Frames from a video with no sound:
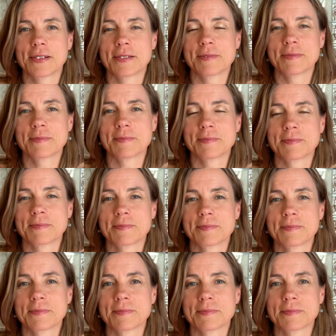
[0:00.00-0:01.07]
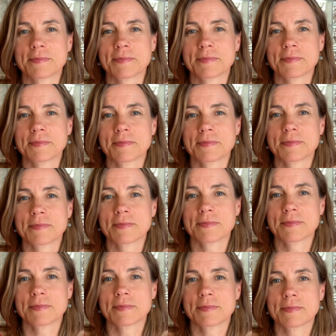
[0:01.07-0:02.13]

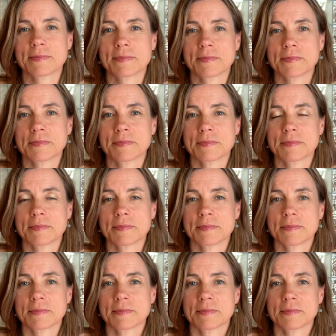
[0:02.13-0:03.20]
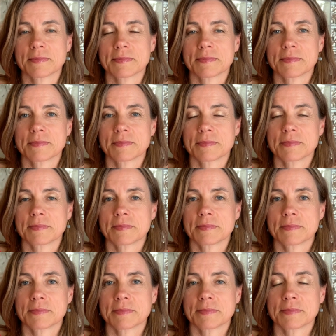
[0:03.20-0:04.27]

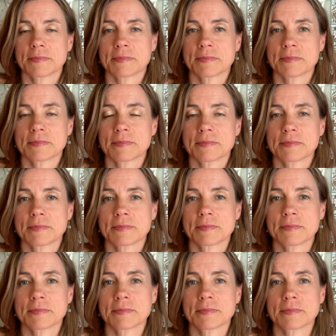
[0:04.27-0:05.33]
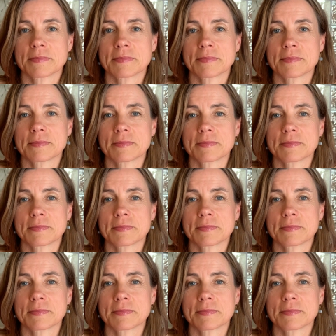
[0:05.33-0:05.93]
[no speech]